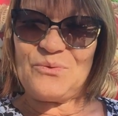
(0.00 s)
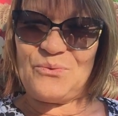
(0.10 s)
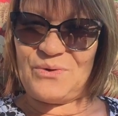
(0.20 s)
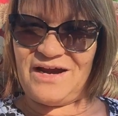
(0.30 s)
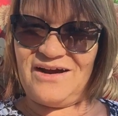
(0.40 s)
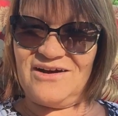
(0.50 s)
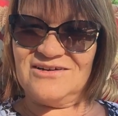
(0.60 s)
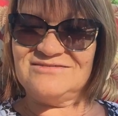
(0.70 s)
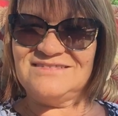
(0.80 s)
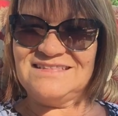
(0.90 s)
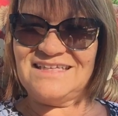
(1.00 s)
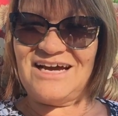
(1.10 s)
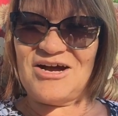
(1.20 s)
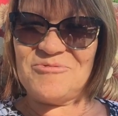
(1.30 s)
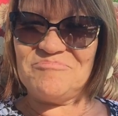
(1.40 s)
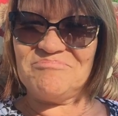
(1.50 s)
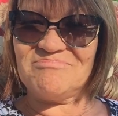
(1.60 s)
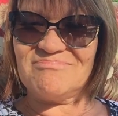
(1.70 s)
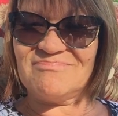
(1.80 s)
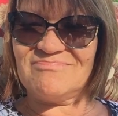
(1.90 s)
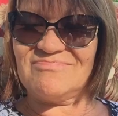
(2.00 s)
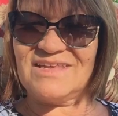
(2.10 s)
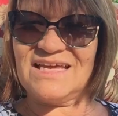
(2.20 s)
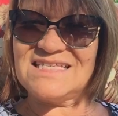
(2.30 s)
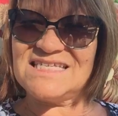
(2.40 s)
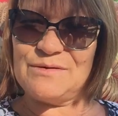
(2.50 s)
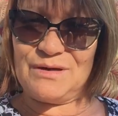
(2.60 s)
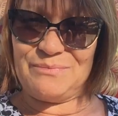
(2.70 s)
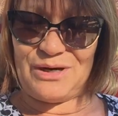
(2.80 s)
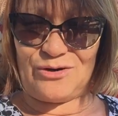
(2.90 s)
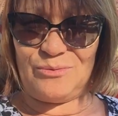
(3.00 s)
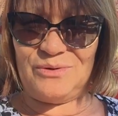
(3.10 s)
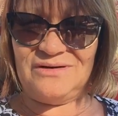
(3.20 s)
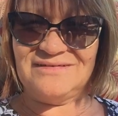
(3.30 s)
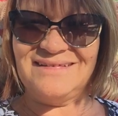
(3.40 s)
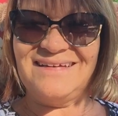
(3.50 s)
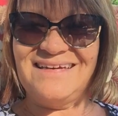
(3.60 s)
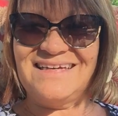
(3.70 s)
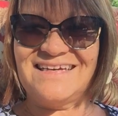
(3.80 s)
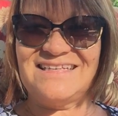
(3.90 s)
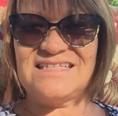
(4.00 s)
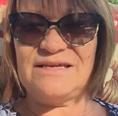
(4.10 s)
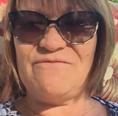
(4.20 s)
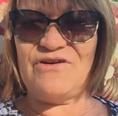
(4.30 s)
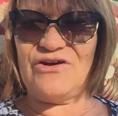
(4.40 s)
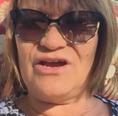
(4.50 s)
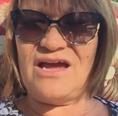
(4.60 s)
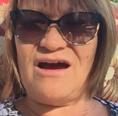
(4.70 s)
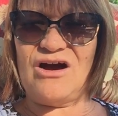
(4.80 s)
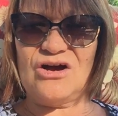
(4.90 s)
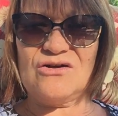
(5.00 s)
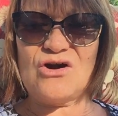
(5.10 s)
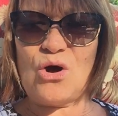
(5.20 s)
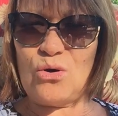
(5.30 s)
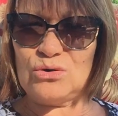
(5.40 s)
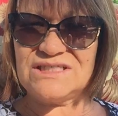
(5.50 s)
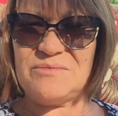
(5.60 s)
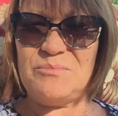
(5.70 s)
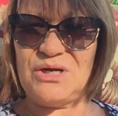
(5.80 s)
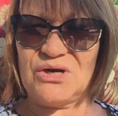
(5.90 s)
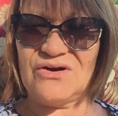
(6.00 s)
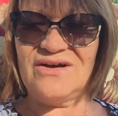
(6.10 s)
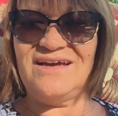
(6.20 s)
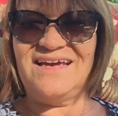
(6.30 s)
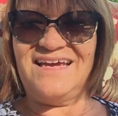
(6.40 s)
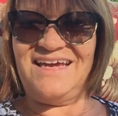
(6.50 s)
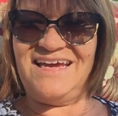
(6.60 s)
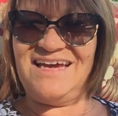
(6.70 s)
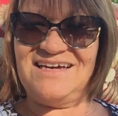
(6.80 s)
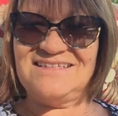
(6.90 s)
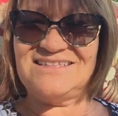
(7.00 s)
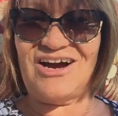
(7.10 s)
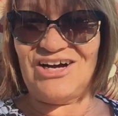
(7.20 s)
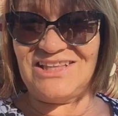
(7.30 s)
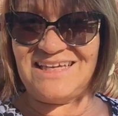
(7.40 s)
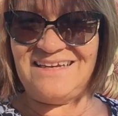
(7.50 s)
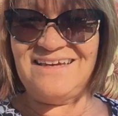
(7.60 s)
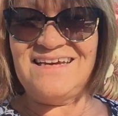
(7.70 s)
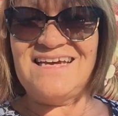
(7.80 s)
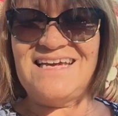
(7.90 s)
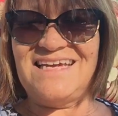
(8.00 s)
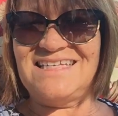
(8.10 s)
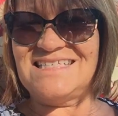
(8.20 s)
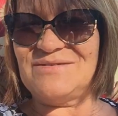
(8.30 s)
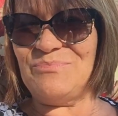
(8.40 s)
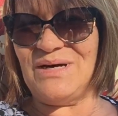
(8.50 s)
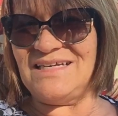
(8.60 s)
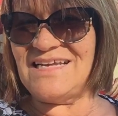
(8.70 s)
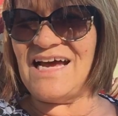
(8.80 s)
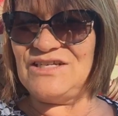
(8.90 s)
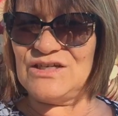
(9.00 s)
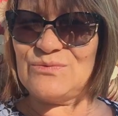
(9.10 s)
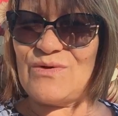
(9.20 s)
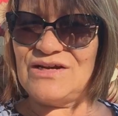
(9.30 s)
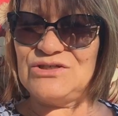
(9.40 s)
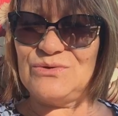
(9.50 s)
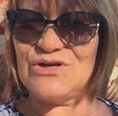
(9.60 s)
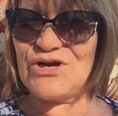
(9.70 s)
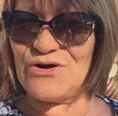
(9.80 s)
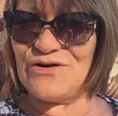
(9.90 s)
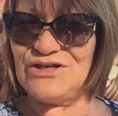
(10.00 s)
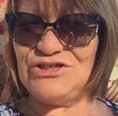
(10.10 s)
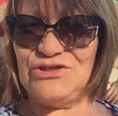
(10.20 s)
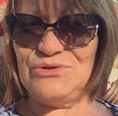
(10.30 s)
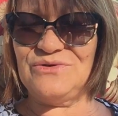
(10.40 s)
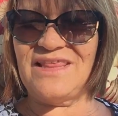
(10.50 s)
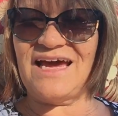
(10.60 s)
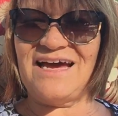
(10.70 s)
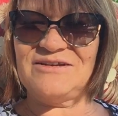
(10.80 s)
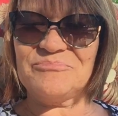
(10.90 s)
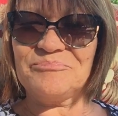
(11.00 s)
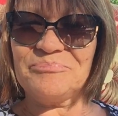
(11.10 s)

where can seem unbearable, can seem very cold and bitter and ugly. But I just want to encourage you that